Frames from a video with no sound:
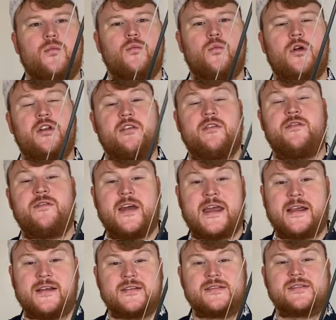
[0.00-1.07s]
one of the
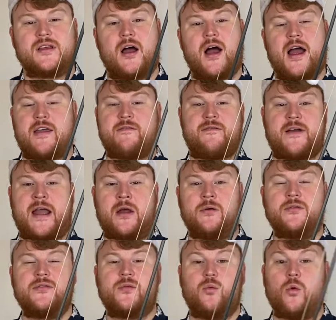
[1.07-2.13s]
things I
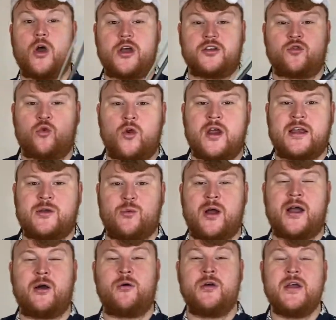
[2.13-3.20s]
found works really
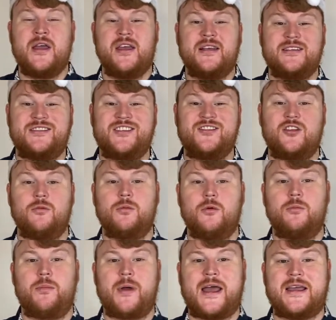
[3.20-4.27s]
well is the double
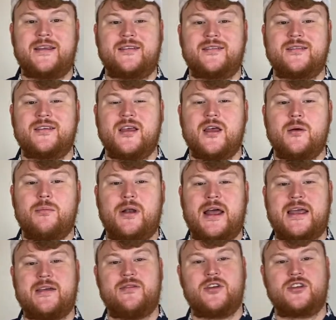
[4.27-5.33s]
bass
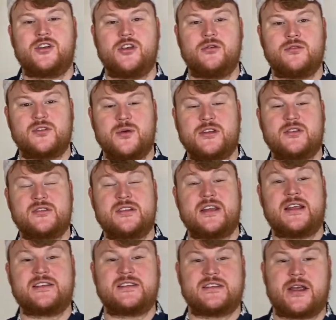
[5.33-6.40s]
playing the tune. So it doesn't
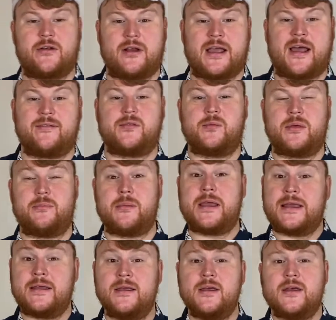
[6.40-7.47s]
necessarily have to be me
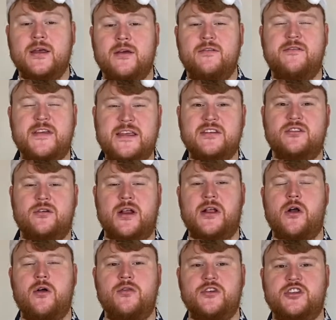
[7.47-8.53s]
featuring
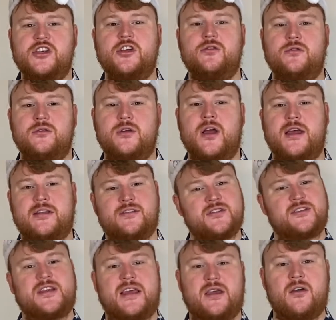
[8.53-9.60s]
on the tune. I can just
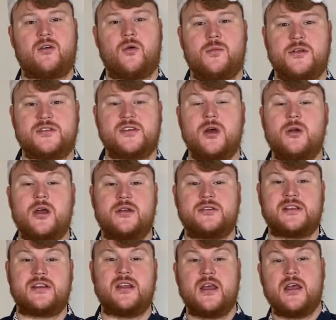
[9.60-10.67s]
take a couple of solos
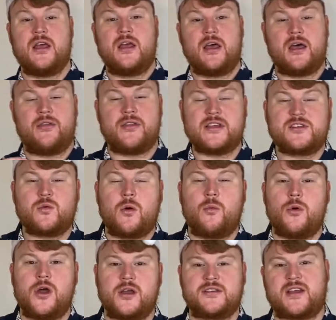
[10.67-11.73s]
and this one
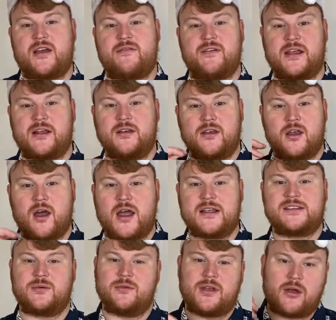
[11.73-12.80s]
works, I think, nicely
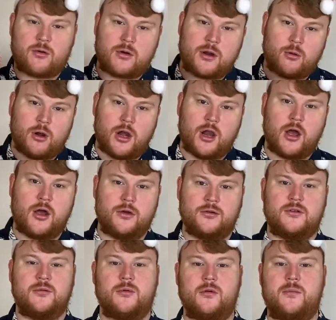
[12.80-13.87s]
with that real low
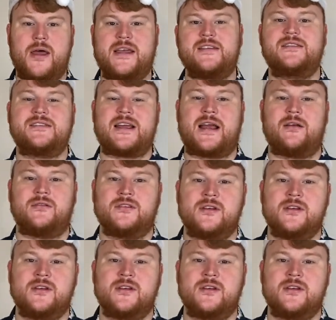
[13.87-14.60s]
double bass sound.